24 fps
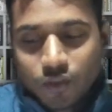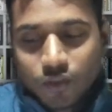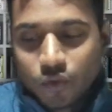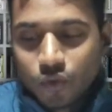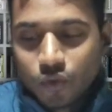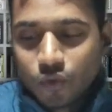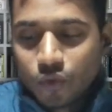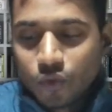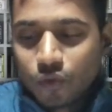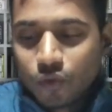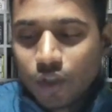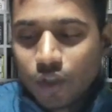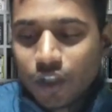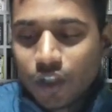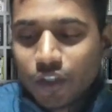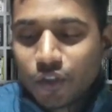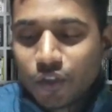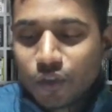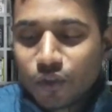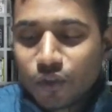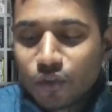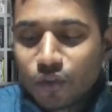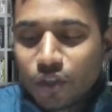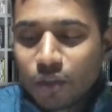What do you
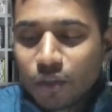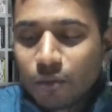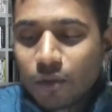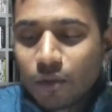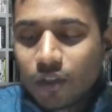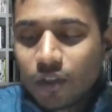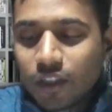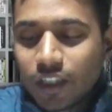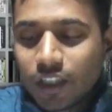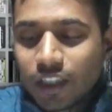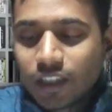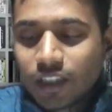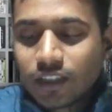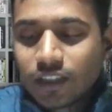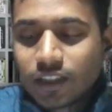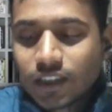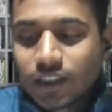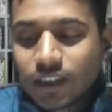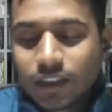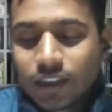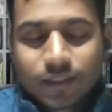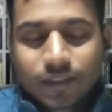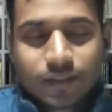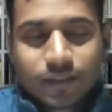know about this?
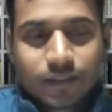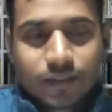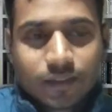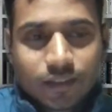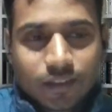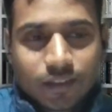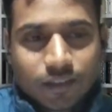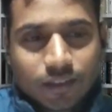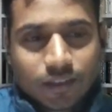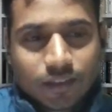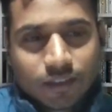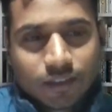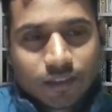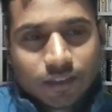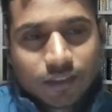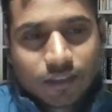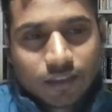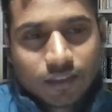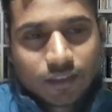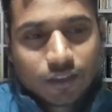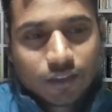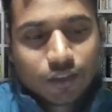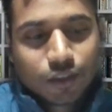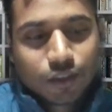
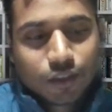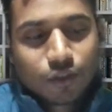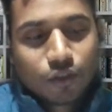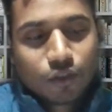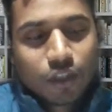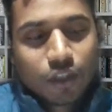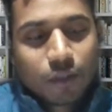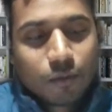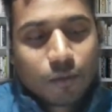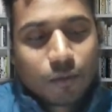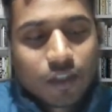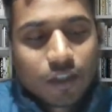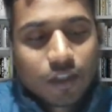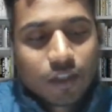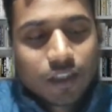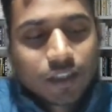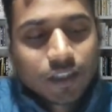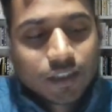Do you know about this?